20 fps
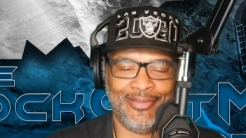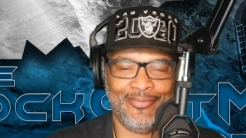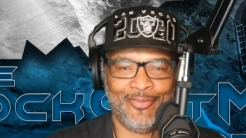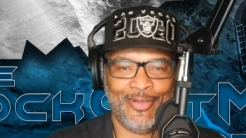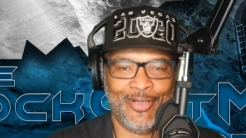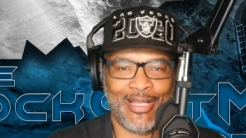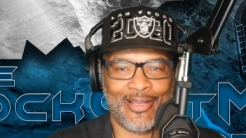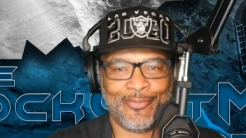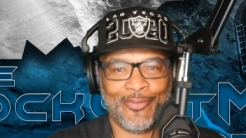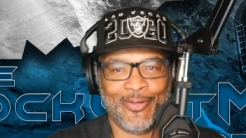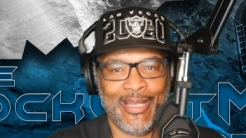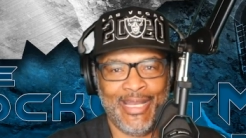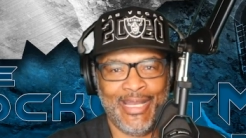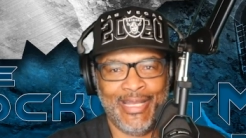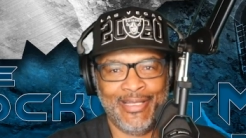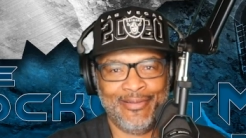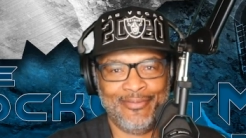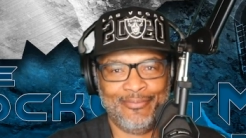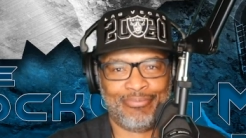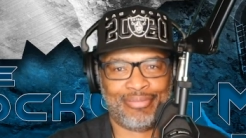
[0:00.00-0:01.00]
when I
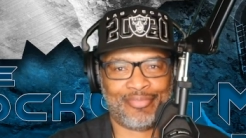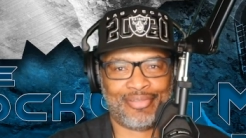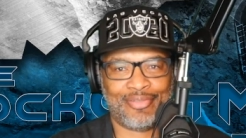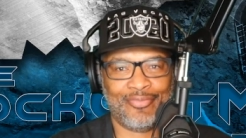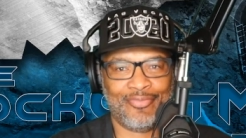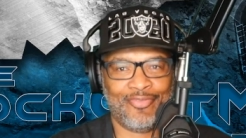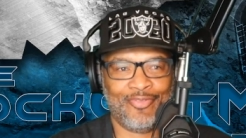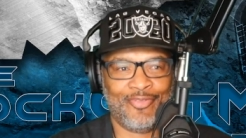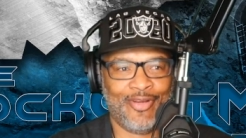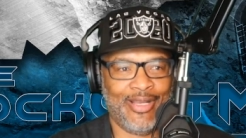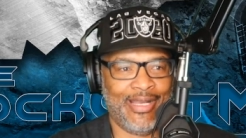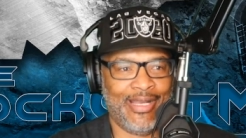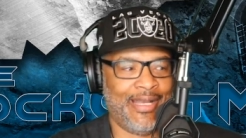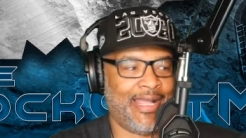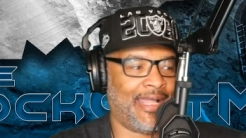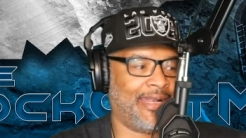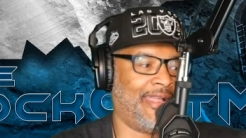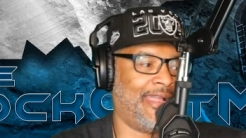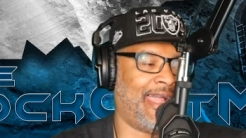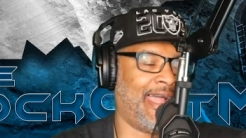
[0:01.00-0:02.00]
ran ran
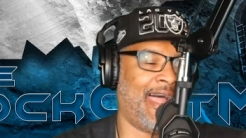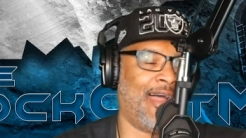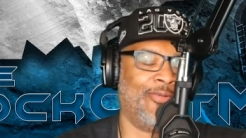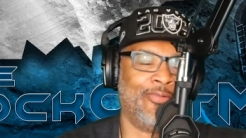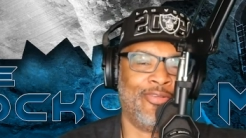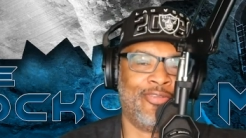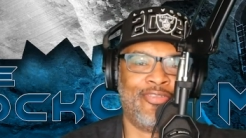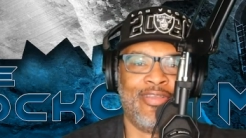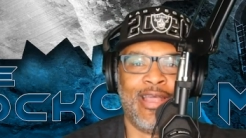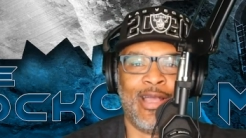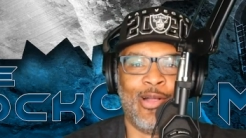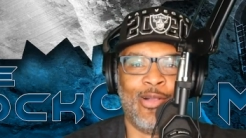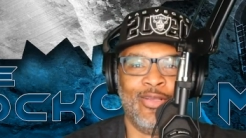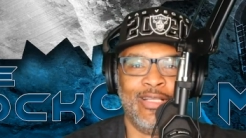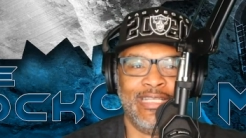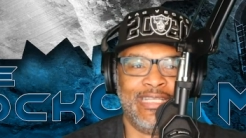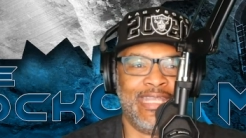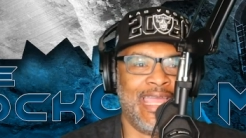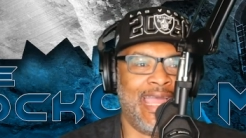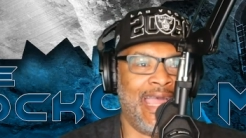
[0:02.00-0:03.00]
out of hours and I
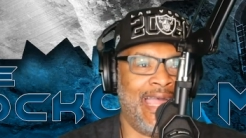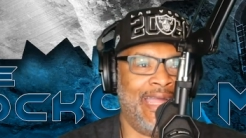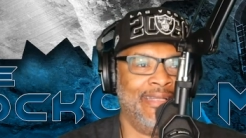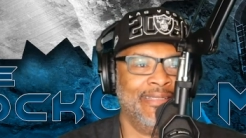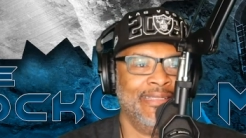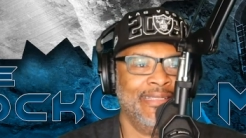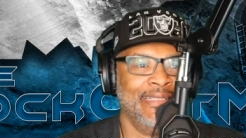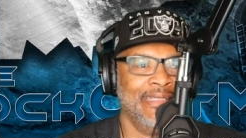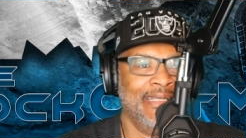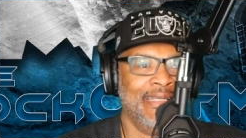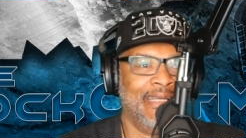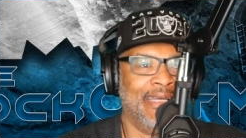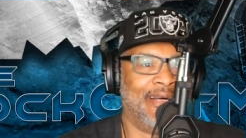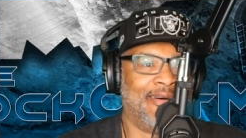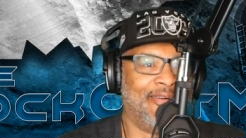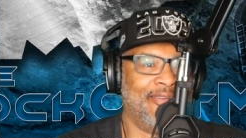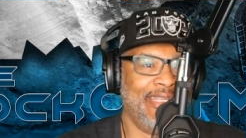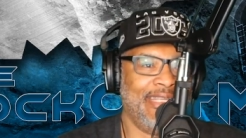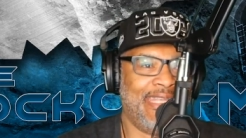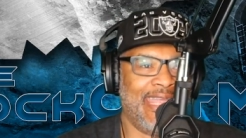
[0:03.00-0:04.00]
only got I
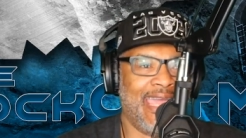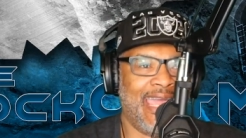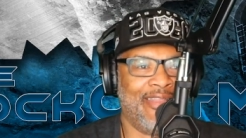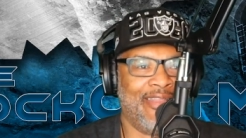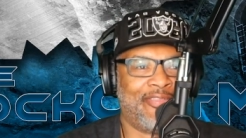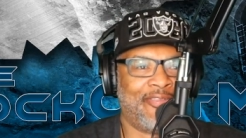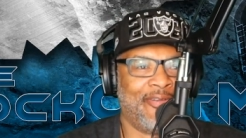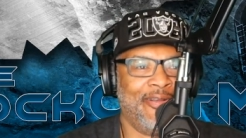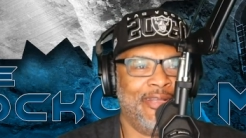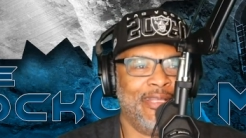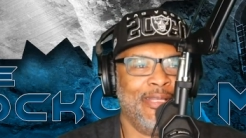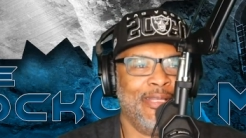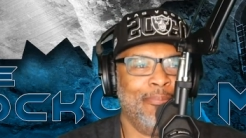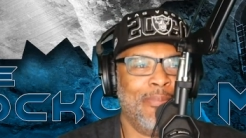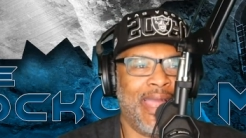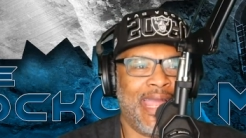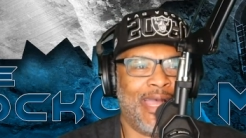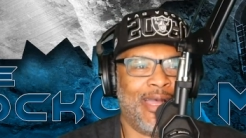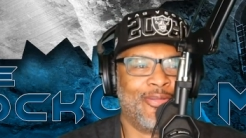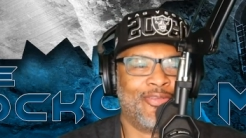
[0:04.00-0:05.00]
only got thirty
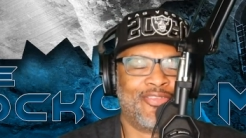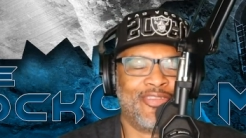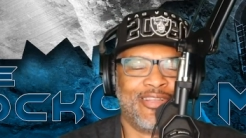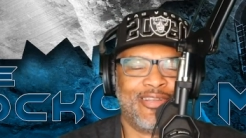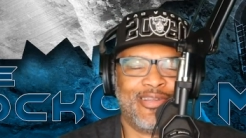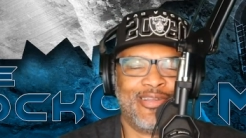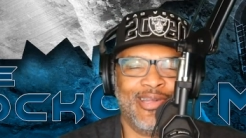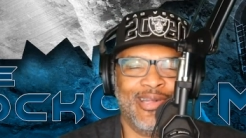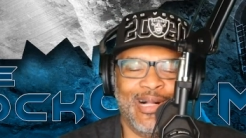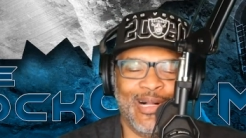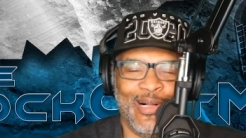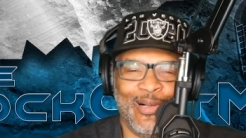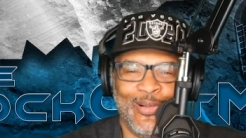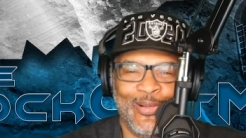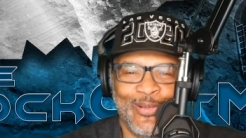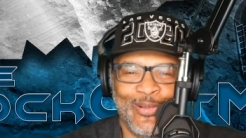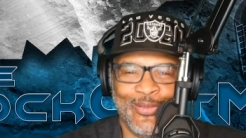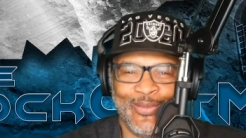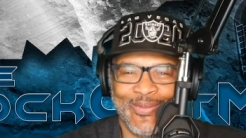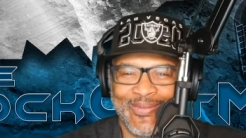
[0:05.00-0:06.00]
miles to
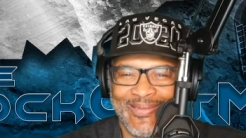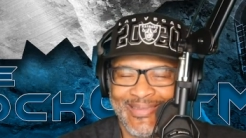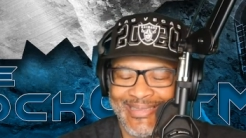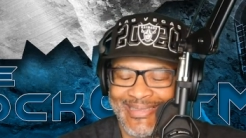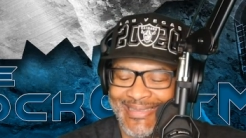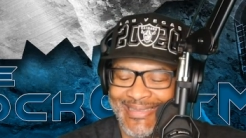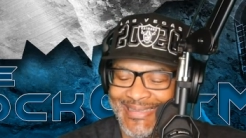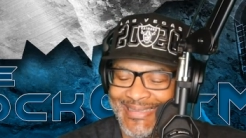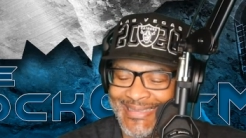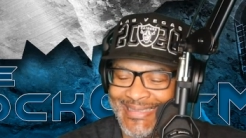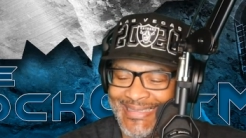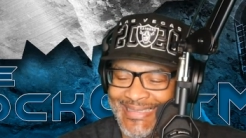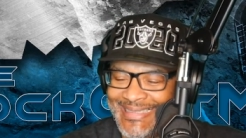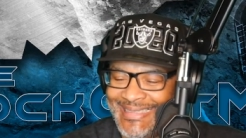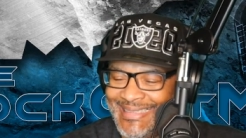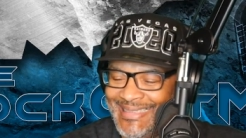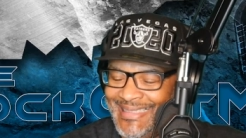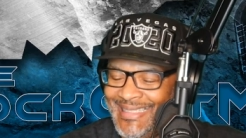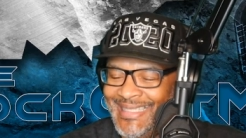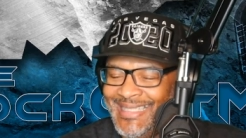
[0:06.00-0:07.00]
go.
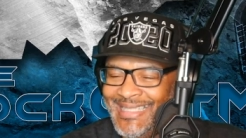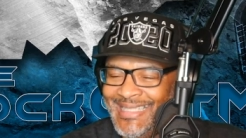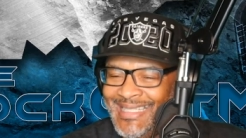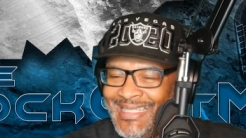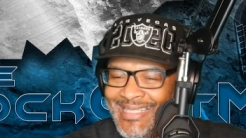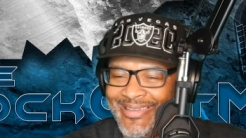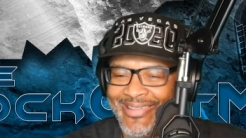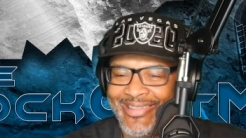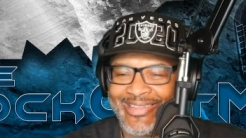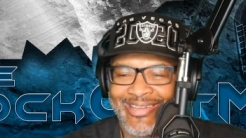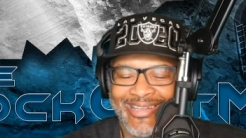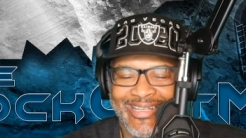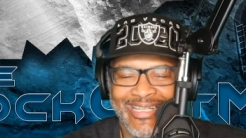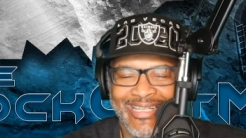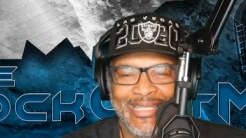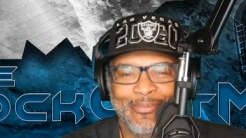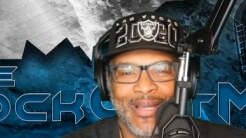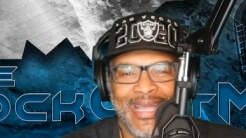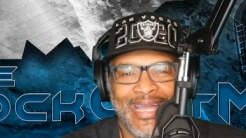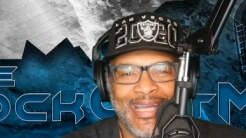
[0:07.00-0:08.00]

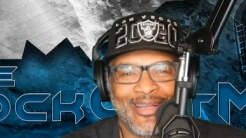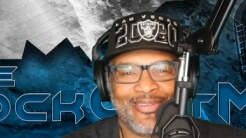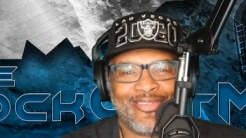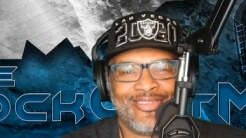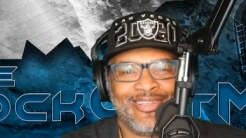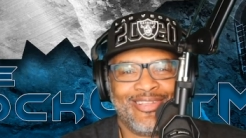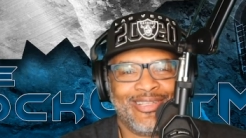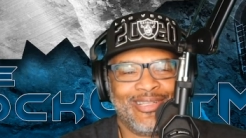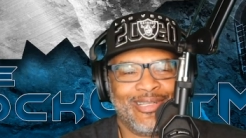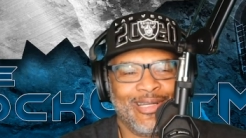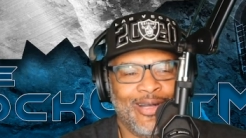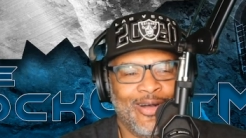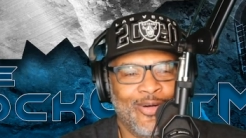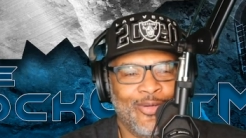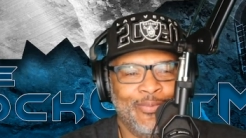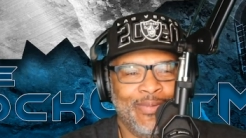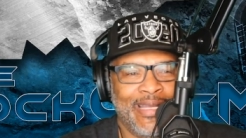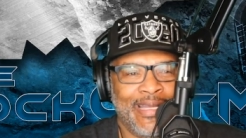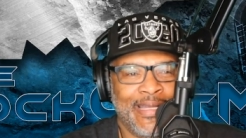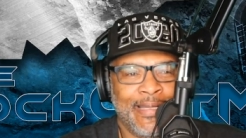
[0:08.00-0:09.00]
thirty miles to
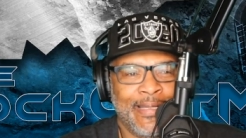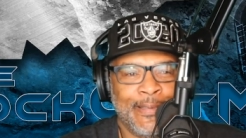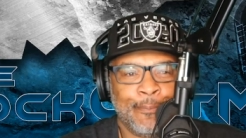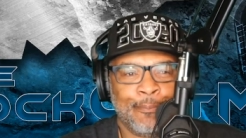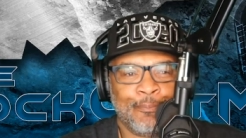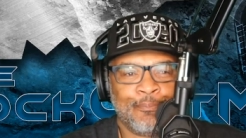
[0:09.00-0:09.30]
go, man.